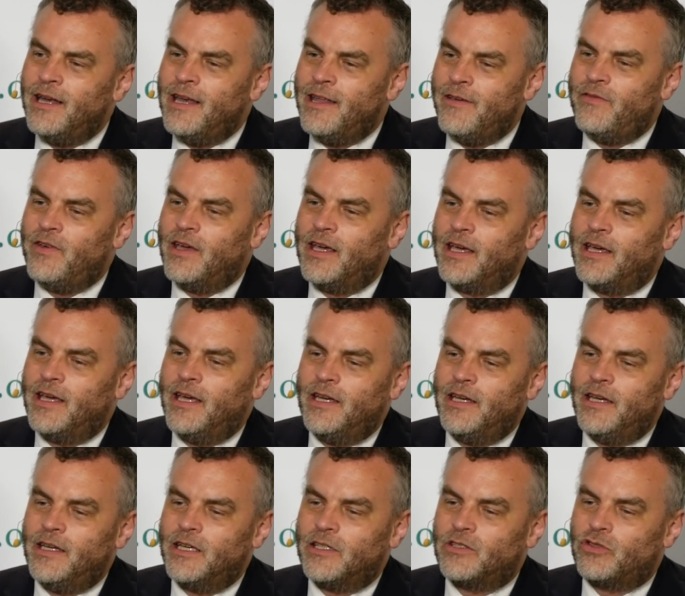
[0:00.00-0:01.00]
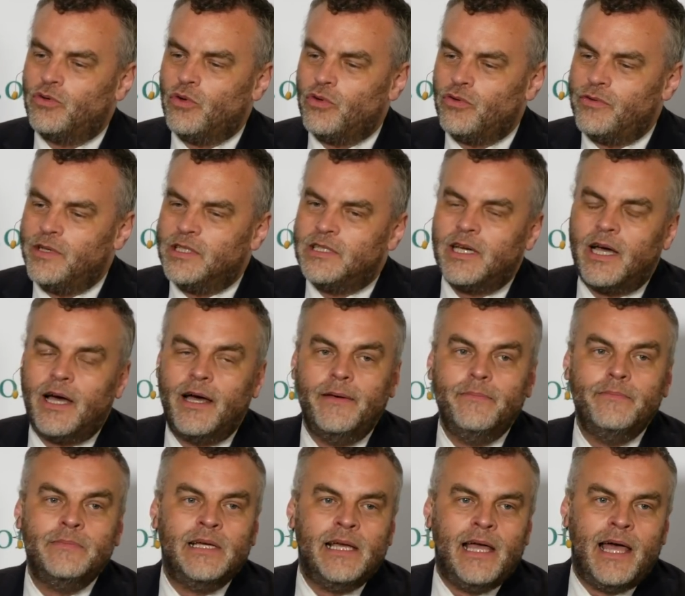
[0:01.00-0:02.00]
living in an extraordinary
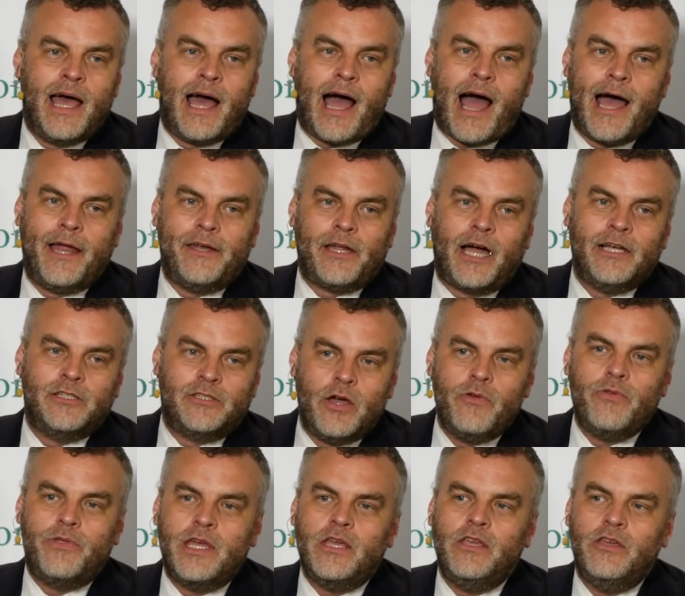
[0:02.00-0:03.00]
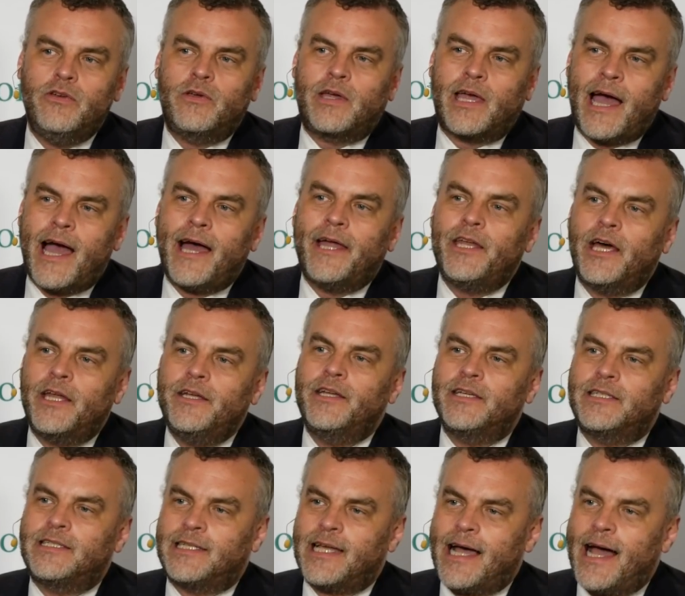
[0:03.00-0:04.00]
time, and I don't think you can
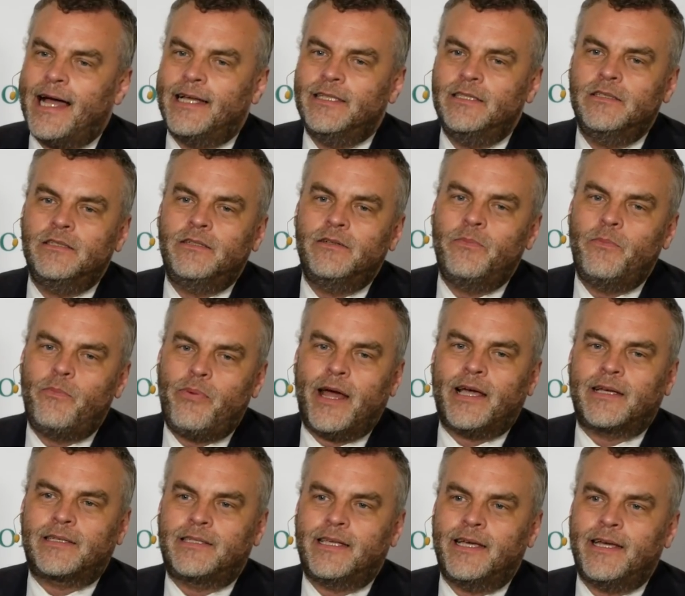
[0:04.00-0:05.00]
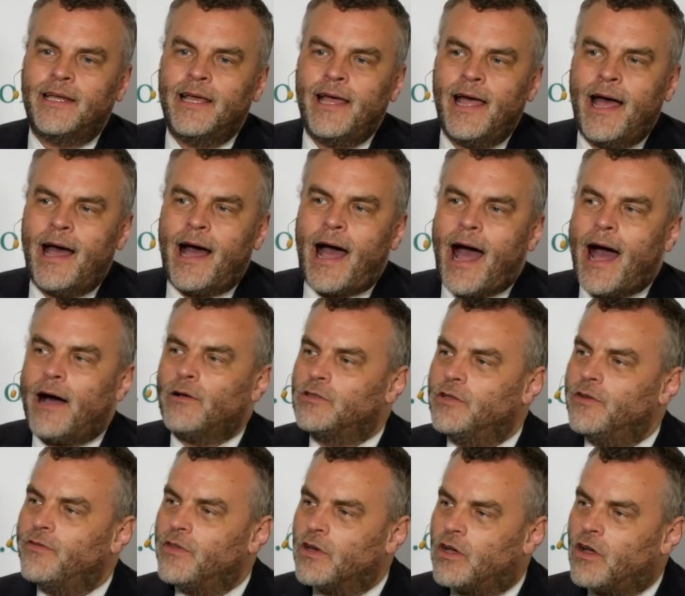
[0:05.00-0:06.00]
understand Brexit
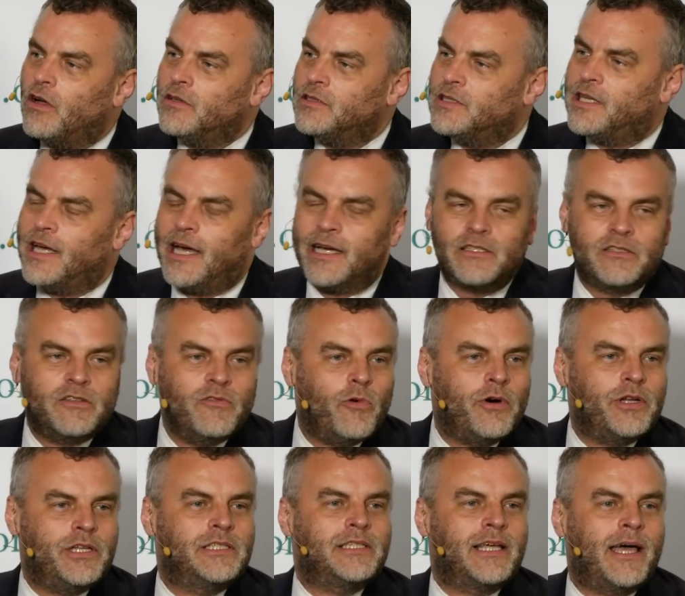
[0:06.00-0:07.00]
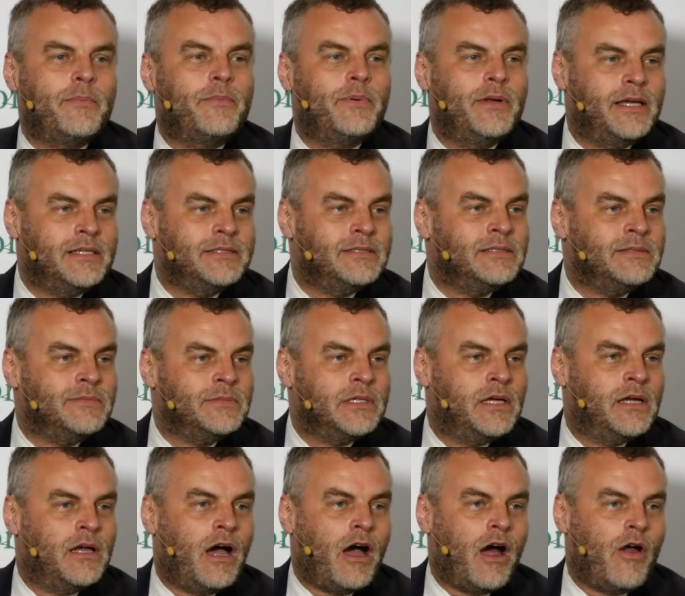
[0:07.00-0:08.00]
out of the context of what is happening
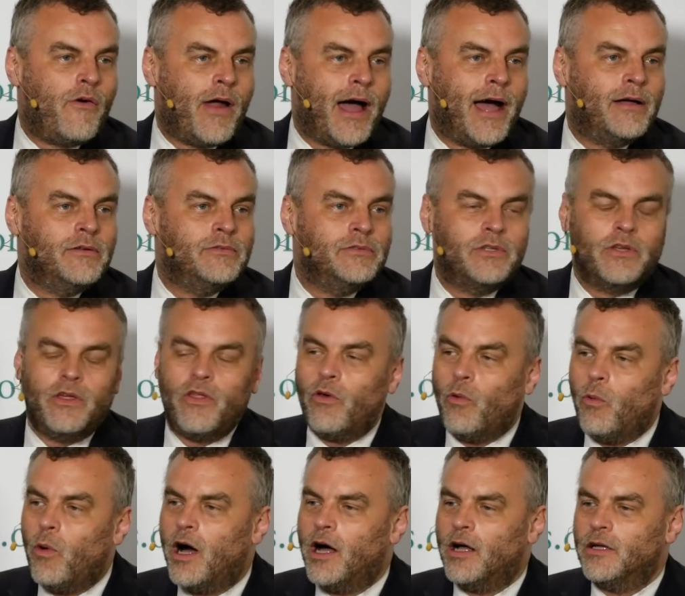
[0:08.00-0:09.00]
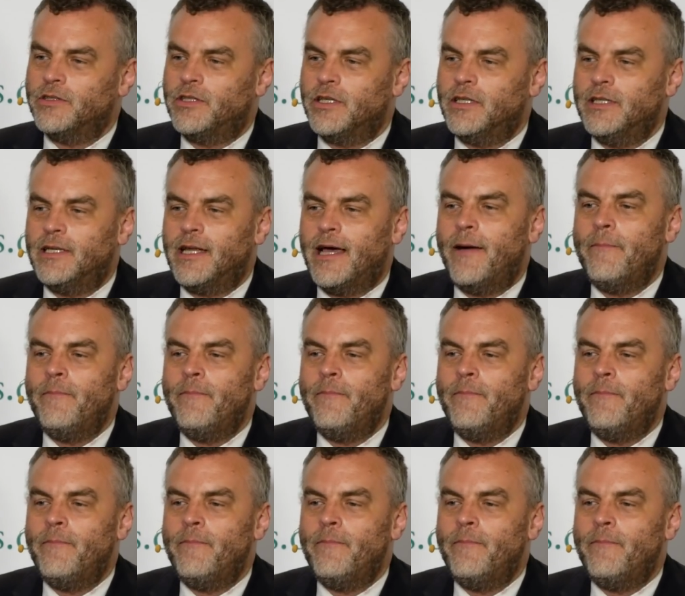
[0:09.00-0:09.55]
around the world. And